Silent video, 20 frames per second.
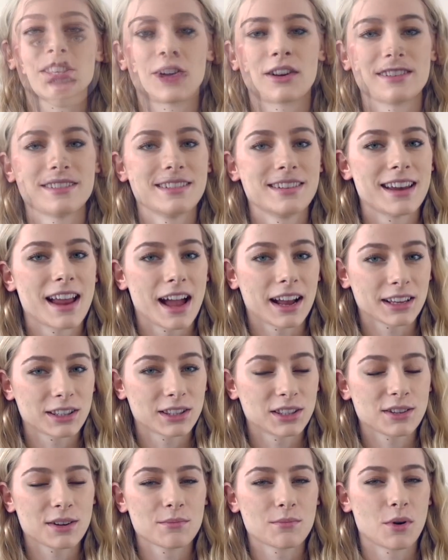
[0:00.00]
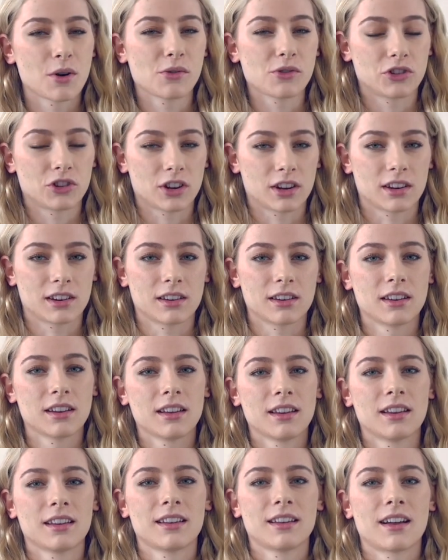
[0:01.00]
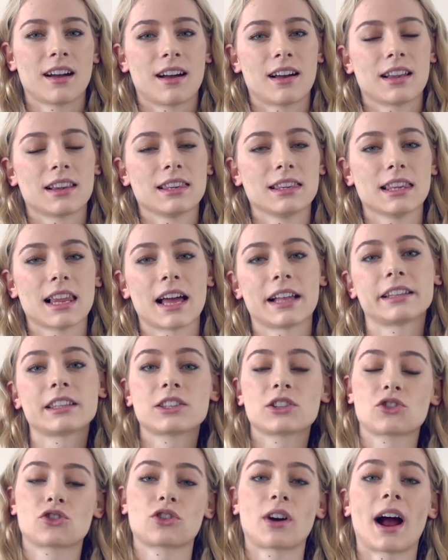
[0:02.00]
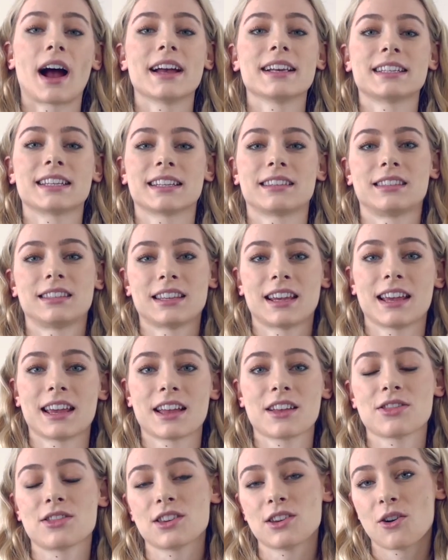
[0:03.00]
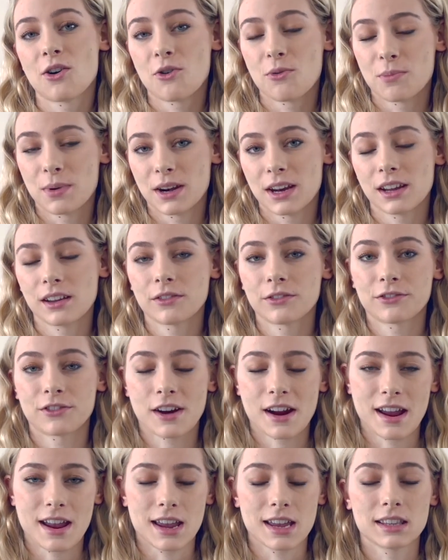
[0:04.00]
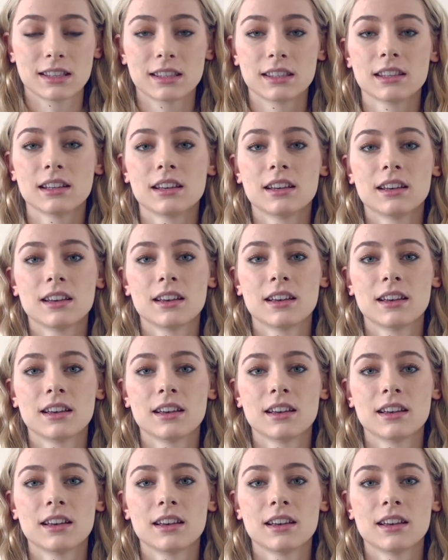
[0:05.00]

As our next emotion, let's try to sing the opening phrase,